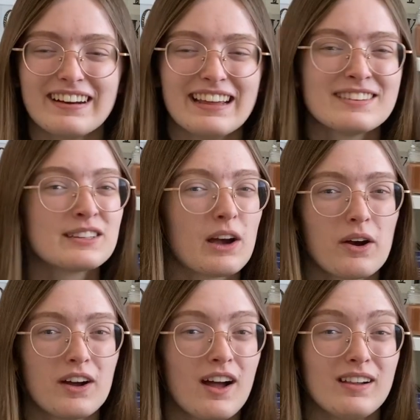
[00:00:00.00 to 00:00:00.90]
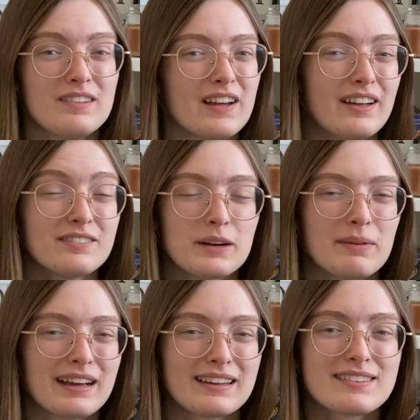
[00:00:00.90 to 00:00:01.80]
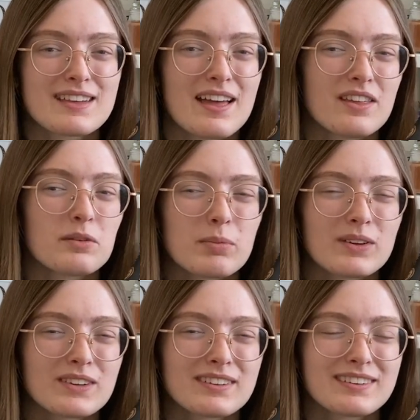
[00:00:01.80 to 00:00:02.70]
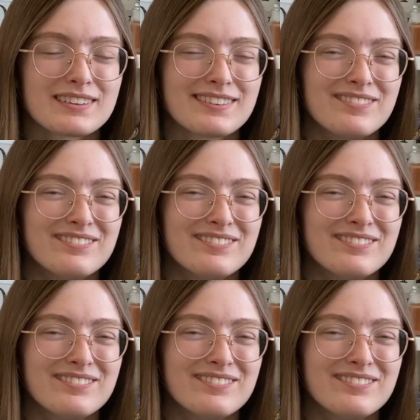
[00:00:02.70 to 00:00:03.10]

and so are all of Rebecca's other books.